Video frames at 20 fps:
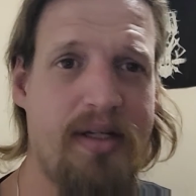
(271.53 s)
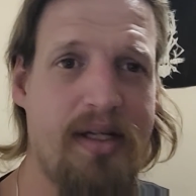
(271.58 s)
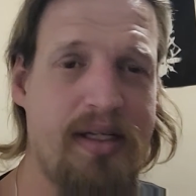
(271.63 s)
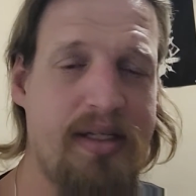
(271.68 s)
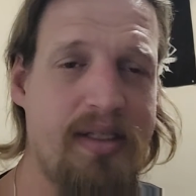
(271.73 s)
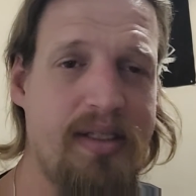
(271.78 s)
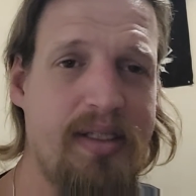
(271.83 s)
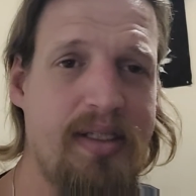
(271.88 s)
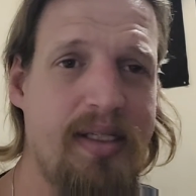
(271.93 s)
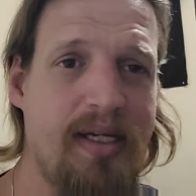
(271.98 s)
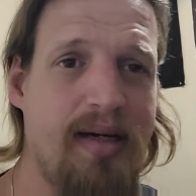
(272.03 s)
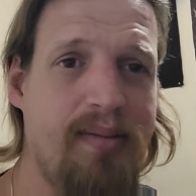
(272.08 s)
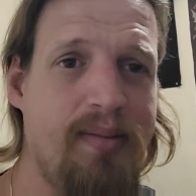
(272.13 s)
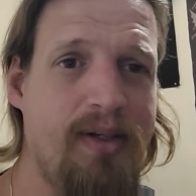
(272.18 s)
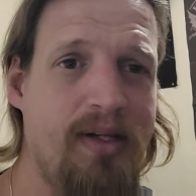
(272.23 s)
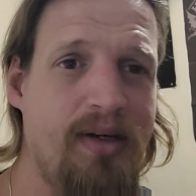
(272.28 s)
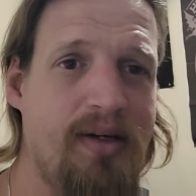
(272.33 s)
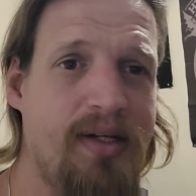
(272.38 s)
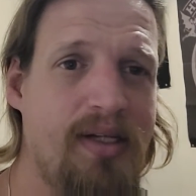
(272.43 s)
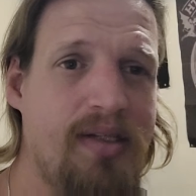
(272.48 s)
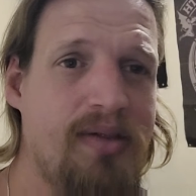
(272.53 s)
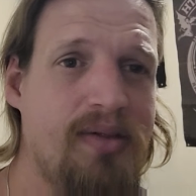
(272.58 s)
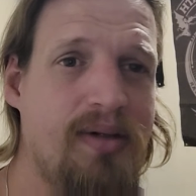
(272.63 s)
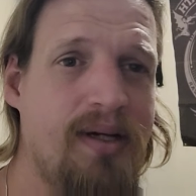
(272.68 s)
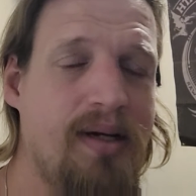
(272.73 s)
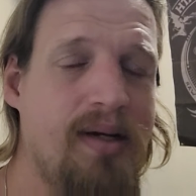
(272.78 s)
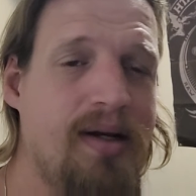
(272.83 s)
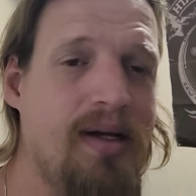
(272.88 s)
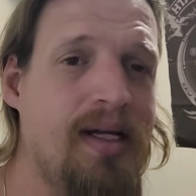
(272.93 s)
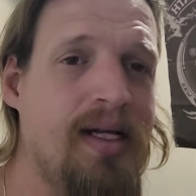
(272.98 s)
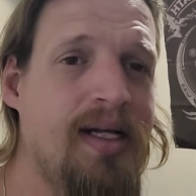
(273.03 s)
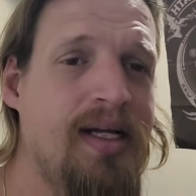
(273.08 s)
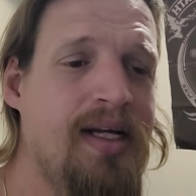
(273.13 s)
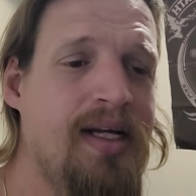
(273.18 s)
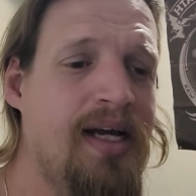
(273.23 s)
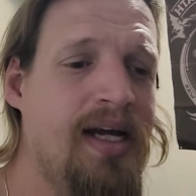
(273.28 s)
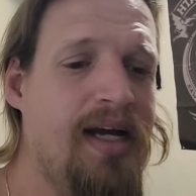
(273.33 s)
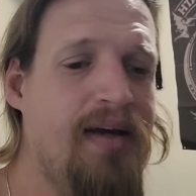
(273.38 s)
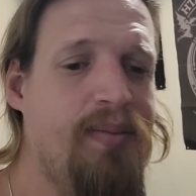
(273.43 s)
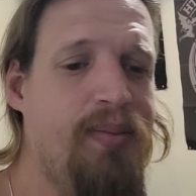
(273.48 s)
That's linked down below. That's where
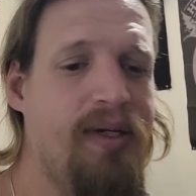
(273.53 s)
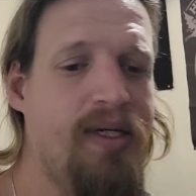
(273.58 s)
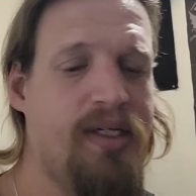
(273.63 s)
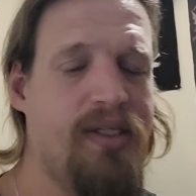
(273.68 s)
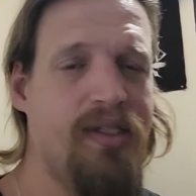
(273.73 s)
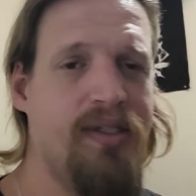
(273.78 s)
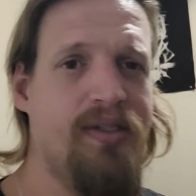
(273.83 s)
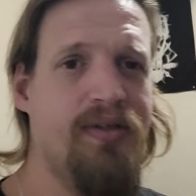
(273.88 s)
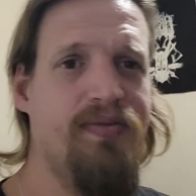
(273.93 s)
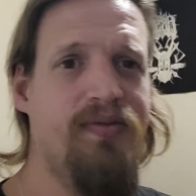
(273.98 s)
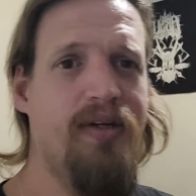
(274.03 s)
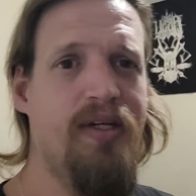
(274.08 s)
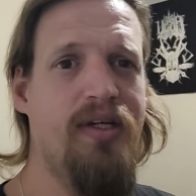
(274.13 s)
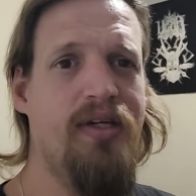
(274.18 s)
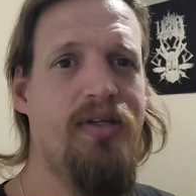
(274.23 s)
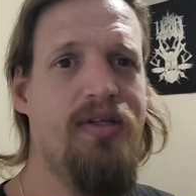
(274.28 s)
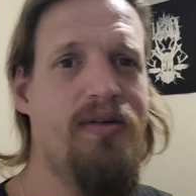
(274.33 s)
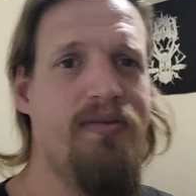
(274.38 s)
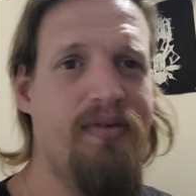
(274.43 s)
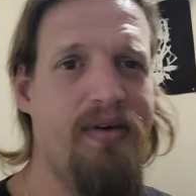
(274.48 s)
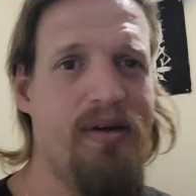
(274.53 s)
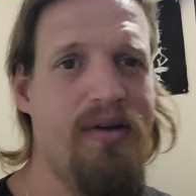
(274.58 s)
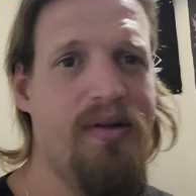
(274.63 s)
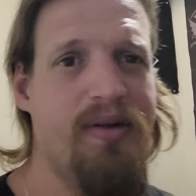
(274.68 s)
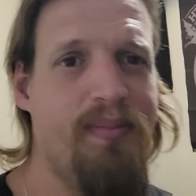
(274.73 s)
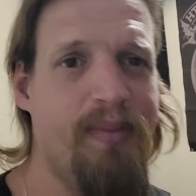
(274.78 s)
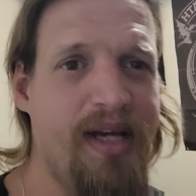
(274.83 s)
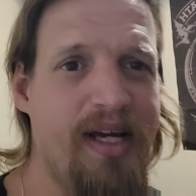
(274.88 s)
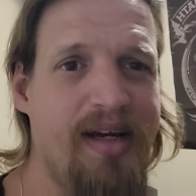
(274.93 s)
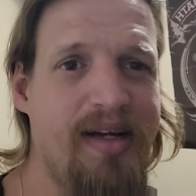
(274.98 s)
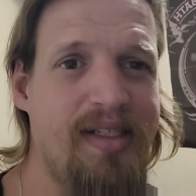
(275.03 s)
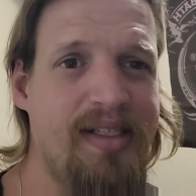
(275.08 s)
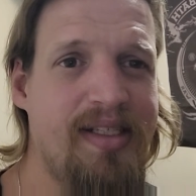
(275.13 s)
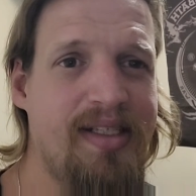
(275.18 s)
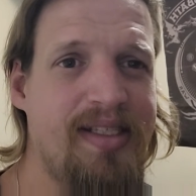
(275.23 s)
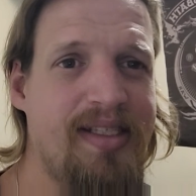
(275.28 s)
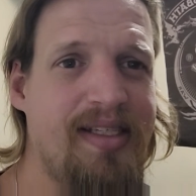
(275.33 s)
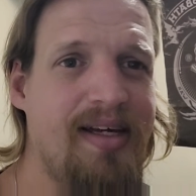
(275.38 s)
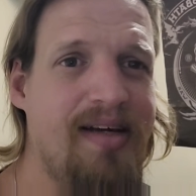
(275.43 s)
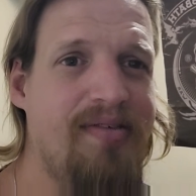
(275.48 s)
I have pictures and videos of all the bands
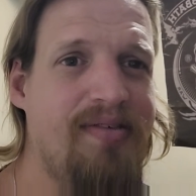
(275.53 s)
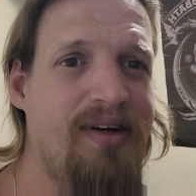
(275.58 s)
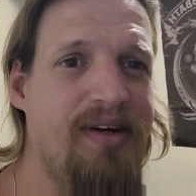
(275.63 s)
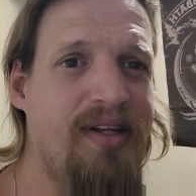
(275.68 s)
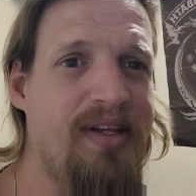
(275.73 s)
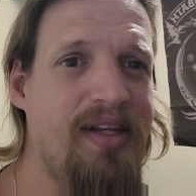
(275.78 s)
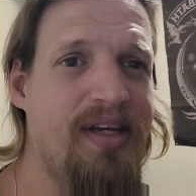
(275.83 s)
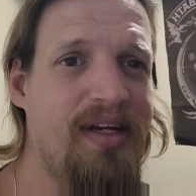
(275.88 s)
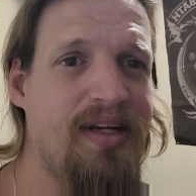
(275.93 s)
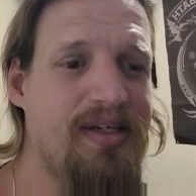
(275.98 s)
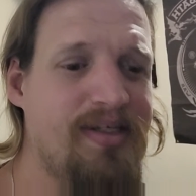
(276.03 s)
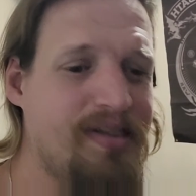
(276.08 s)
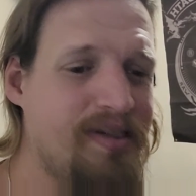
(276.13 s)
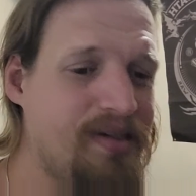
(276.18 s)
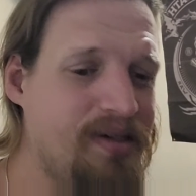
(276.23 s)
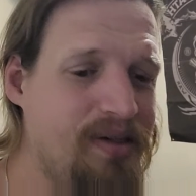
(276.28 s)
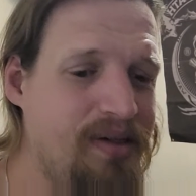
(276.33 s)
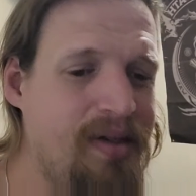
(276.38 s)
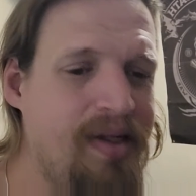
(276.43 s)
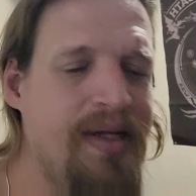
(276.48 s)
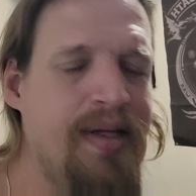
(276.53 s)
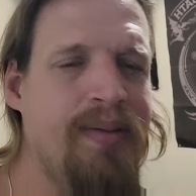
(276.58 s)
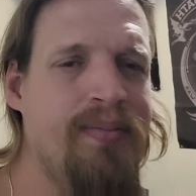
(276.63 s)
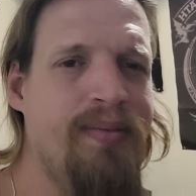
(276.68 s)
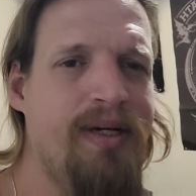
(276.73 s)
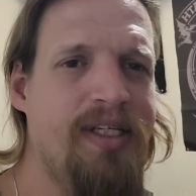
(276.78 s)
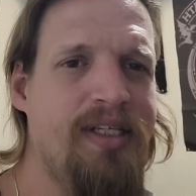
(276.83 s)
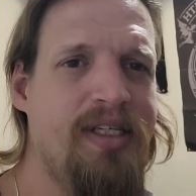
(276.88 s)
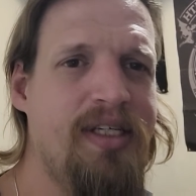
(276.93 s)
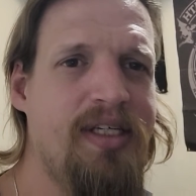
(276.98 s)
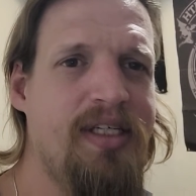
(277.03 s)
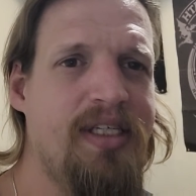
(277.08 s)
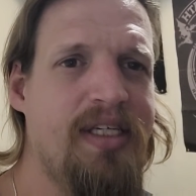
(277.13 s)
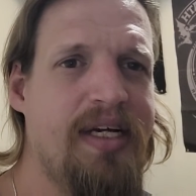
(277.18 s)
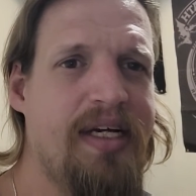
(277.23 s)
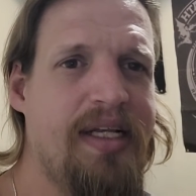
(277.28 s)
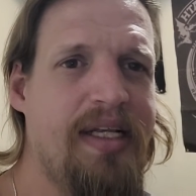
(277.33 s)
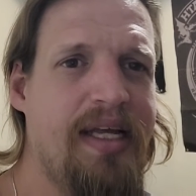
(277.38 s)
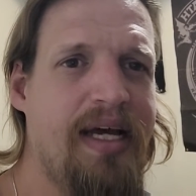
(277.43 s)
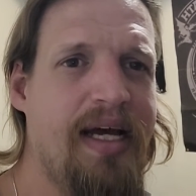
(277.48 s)
and stuff on there. So make sure you
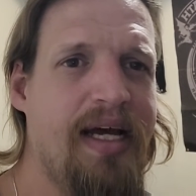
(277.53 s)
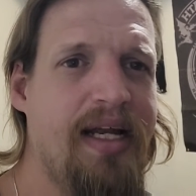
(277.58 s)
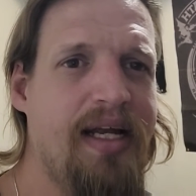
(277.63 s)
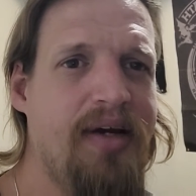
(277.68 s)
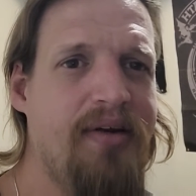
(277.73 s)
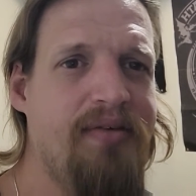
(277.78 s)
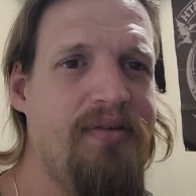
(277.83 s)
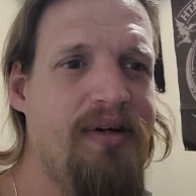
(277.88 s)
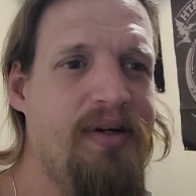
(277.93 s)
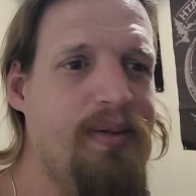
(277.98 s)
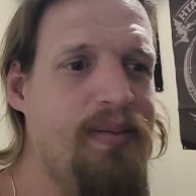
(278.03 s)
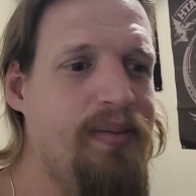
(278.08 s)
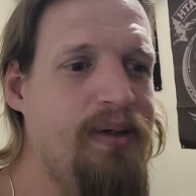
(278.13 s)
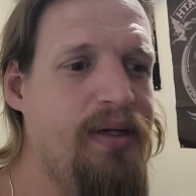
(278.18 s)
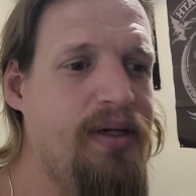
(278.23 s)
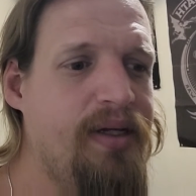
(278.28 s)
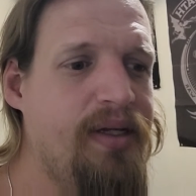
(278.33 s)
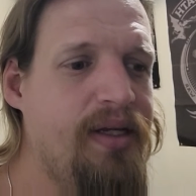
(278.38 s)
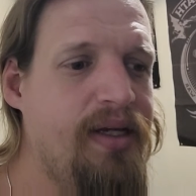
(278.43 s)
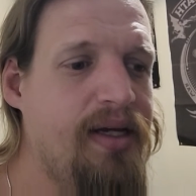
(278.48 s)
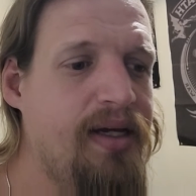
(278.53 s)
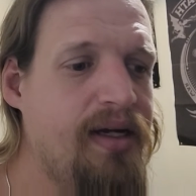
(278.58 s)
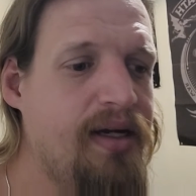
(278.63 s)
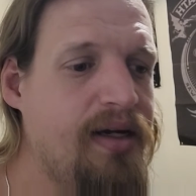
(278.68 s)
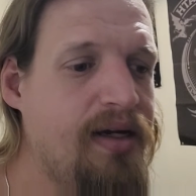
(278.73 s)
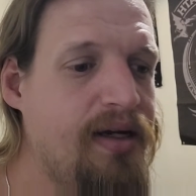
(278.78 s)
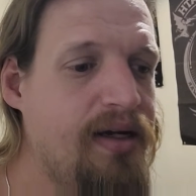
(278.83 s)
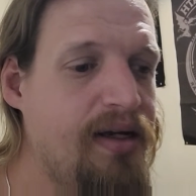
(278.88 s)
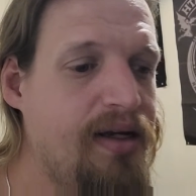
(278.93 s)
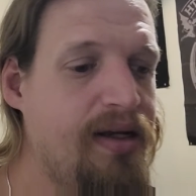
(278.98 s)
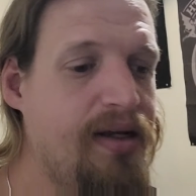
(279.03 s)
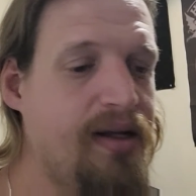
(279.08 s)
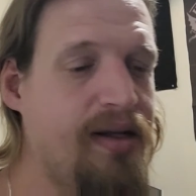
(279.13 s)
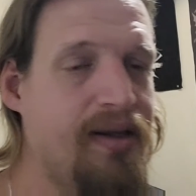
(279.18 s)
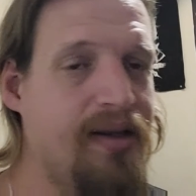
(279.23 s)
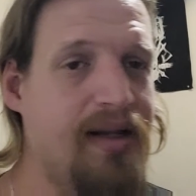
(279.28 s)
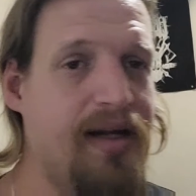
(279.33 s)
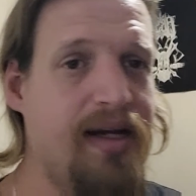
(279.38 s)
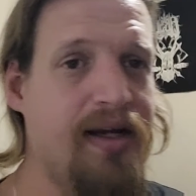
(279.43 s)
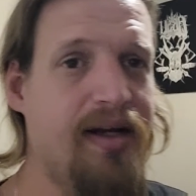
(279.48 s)
check that out. Follow me on there
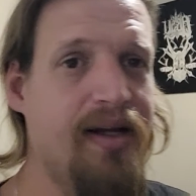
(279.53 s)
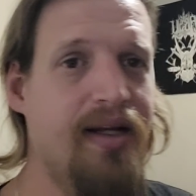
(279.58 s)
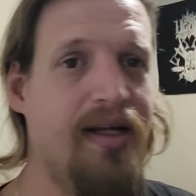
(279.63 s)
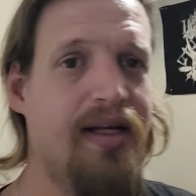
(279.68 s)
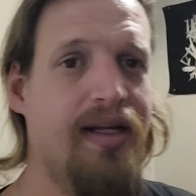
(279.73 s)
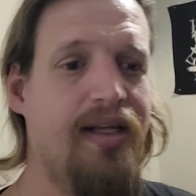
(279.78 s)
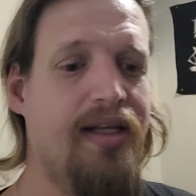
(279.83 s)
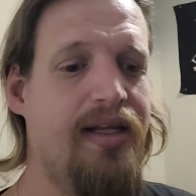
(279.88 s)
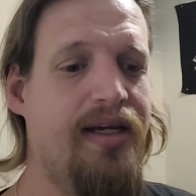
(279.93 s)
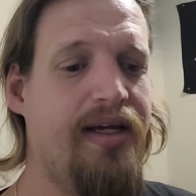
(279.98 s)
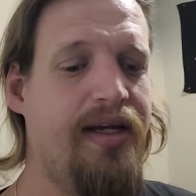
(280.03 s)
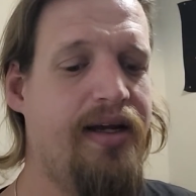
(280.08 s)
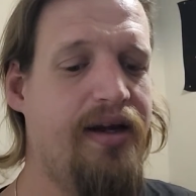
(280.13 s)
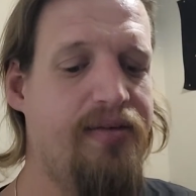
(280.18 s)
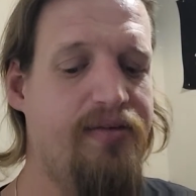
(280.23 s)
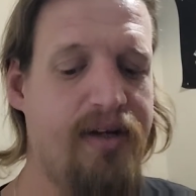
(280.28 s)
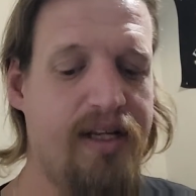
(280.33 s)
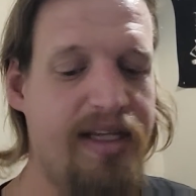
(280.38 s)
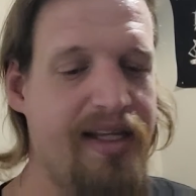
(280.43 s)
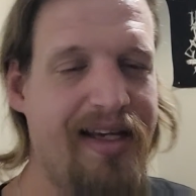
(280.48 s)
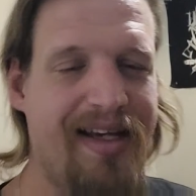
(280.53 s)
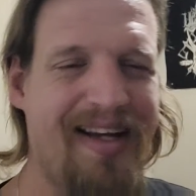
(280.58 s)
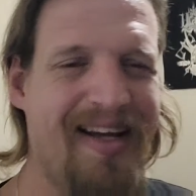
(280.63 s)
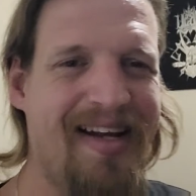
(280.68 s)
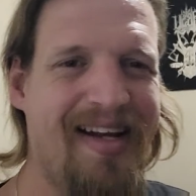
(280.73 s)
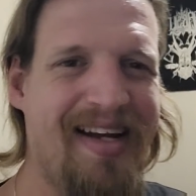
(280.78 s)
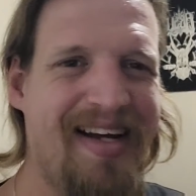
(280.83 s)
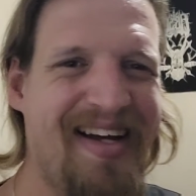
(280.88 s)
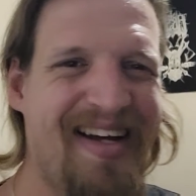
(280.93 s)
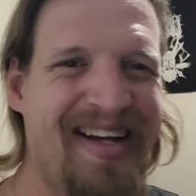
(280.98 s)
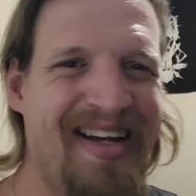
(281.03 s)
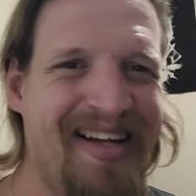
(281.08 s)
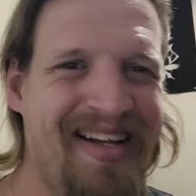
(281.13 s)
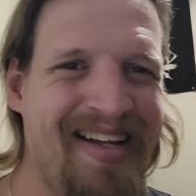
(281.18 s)
and like like everything. And I,